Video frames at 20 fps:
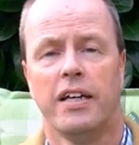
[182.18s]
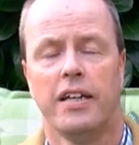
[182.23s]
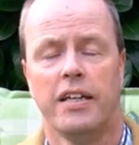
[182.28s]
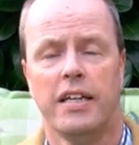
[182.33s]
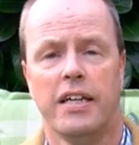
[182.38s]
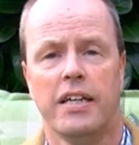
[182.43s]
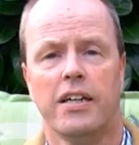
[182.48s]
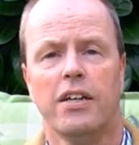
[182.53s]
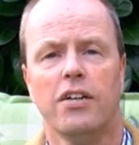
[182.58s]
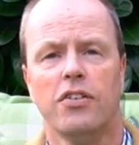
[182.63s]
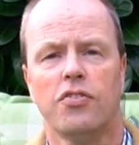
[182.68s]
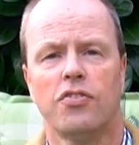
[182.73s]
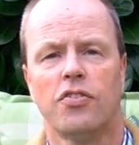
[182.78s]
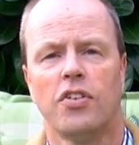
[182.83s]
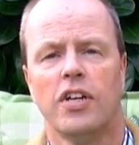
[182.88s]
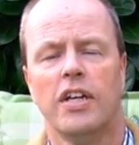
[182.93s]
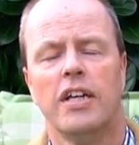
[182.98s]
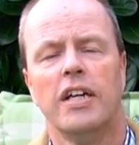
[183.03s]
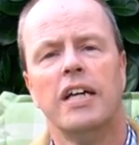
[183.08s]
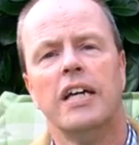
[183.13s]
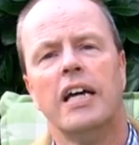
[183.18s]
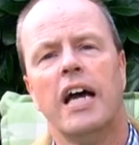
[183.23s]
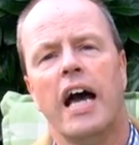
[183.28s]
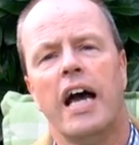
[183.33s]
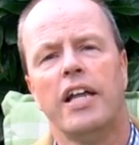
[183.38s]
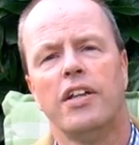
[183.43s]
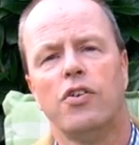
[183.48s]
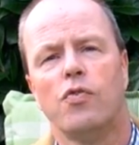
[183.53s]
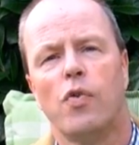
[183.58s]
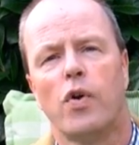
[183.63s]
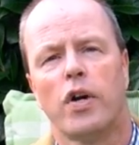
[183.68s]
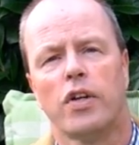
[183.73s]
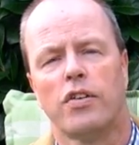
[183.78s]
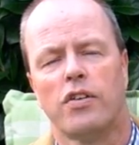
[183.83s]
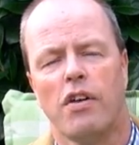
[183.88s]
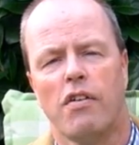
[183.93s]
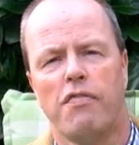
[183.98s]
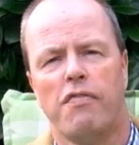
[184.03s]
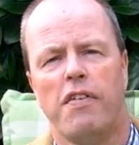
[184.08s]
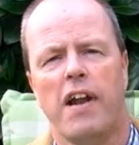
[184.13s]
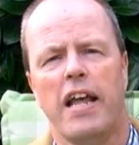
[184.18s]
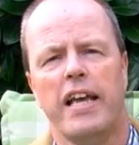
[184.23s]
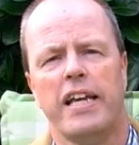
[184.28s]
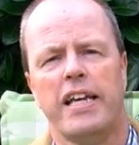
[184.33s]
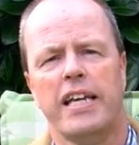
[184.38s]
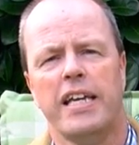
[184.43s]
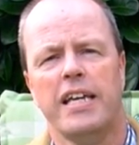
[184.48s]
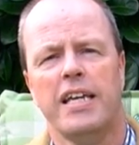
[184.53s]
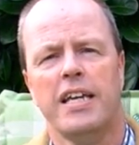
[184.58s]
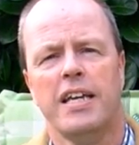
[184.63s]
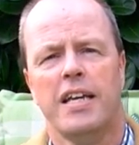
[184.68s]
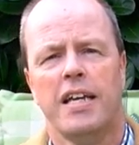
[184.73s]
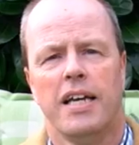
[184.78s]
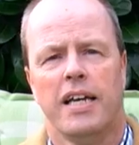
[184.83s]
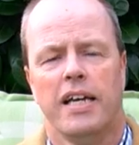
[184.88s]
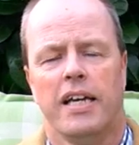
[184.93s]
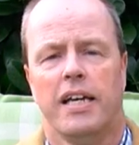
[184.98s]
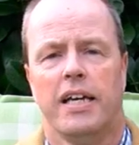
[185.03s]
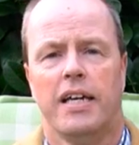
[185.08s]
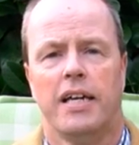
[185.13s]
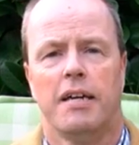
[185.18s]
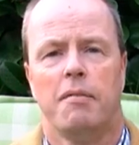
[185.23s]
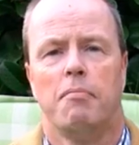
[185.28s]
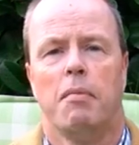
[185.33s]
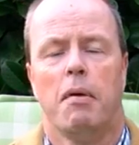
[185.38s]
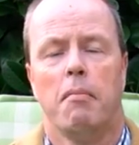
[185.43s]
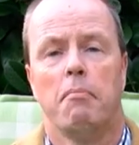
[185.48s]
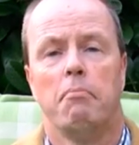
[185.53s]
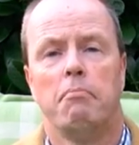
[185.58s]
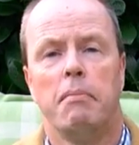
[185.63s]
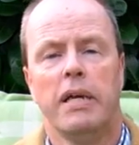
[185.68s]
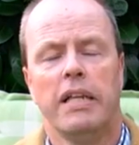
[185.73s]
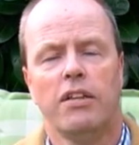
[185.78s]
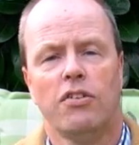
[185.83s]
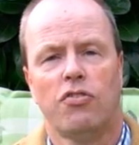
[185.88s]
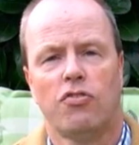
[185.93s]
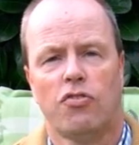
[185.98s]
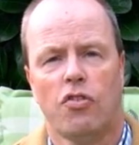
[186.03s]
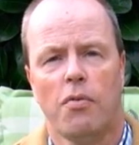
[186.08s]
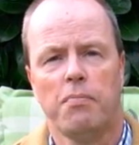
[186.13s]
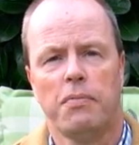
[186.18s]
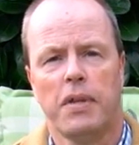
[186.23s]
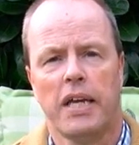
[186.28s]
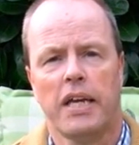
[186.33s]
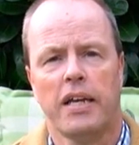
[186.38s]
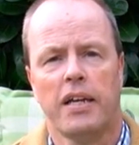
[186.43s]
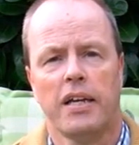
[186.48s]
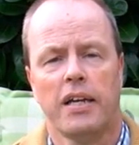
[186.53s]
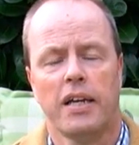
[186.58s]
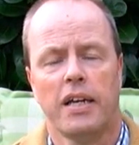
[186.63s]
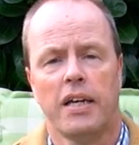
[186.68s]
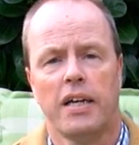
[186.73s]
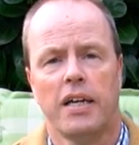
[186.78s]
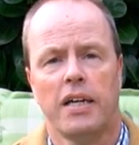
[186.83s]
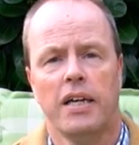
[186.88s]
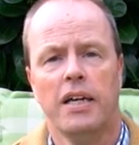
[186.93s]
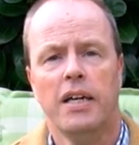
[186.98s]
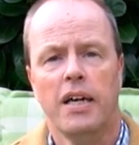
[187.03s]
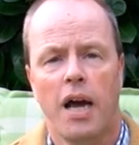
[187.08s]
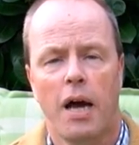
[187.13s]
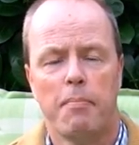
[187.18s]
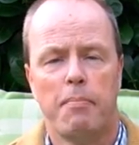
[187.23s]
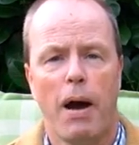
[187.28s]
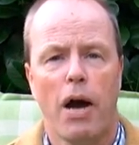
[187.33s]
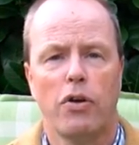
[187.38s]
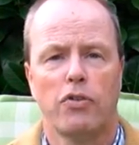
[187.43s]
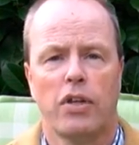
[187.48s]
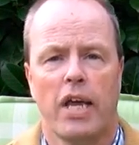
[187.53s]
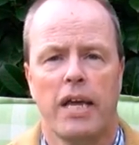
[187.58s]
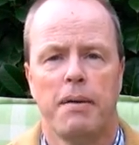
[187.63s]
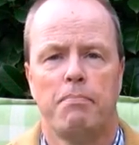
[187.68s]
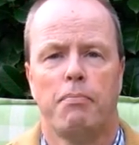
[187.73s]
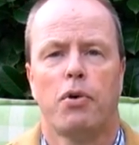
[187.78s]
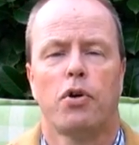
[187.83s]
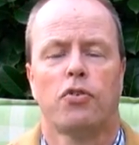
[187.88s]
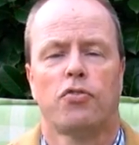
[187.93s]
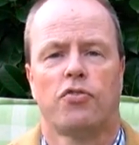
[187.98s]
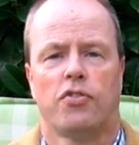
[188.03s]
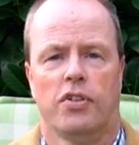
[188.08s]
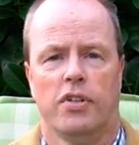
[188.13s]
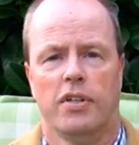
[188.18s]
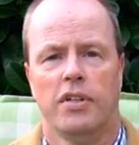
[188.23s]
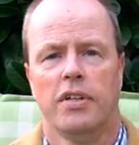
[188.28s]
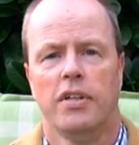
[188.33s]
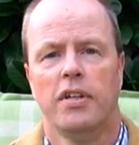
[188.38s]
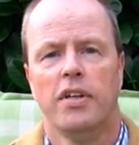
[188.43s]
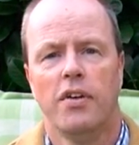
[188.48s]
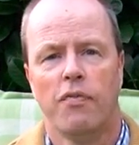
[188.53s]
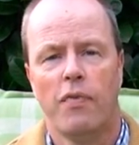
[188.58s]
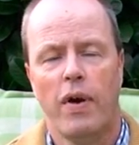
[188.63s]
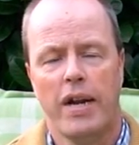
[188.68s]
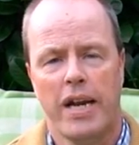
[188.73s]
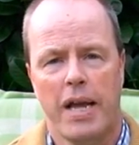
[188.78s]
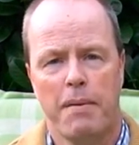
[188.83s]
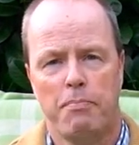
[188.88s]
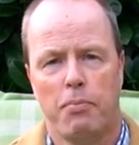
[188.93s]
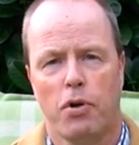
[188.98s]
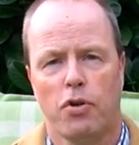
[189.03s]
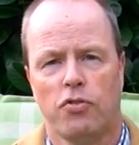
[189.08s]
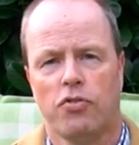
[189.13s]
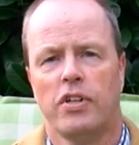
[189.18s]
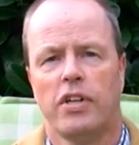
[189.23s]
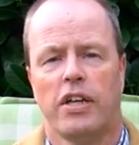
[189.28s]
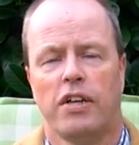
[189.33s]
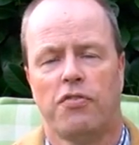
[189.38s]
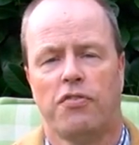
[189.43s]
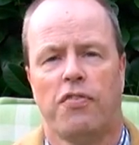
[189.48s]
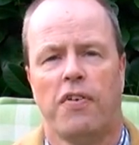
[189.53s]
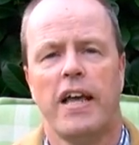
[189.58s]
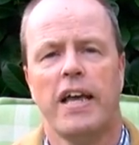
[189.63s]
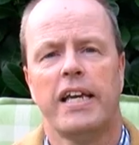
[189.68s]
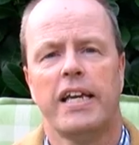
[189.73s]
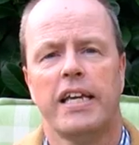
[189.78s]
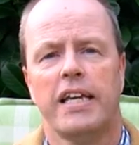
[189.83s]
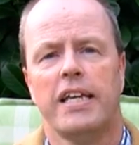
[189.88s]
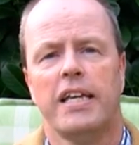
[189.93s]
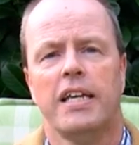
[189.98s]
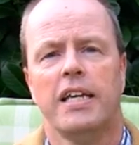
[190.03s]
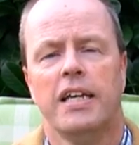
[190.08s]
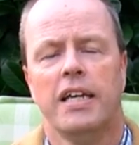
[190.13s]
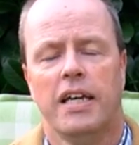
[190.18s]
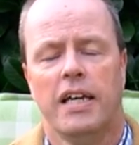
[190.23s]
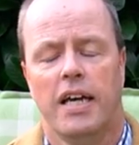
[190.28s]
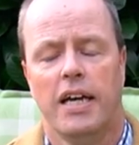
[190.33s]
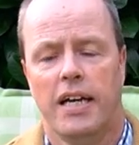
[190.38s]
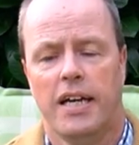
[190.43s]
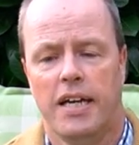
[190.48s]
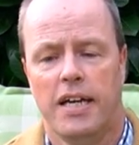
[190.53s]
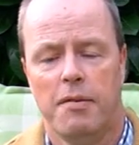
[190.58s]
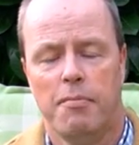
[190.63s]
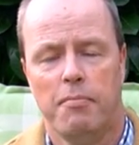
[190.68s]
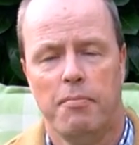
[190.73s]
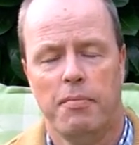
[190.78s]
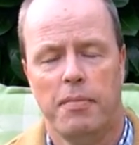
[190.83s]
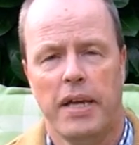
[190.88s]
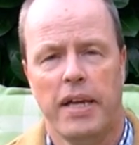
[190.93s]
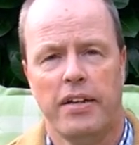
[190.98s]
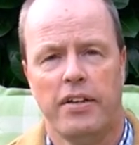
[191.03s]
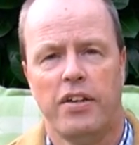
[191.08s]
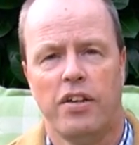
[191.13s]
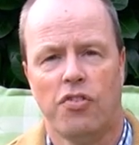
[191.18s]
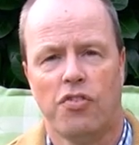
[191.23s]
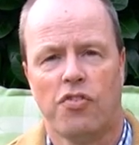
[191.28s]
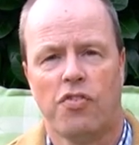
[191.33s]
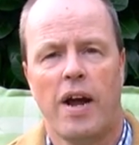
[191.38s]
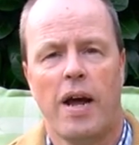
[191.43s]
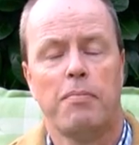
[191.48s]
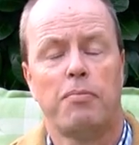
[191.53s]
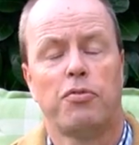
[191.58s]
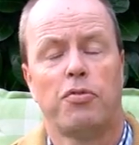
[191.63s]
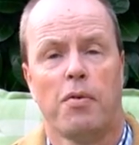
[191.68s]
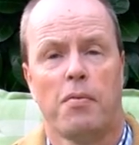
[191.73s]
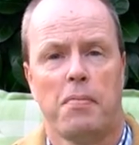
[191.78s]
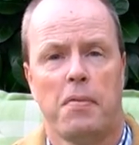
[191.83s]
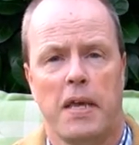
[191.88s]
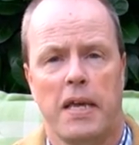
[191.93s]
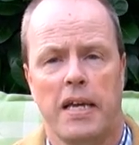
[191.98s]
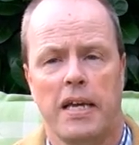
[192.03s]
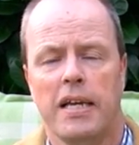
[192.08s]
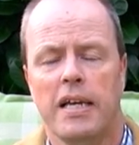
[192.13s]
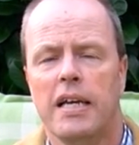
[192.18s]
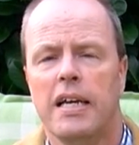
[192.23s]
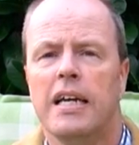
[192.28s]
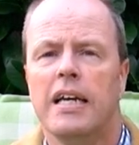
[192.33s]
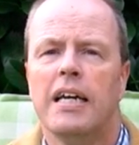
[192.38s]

gears, and the word flaky means something about a person. When a person is flaky, it describes something.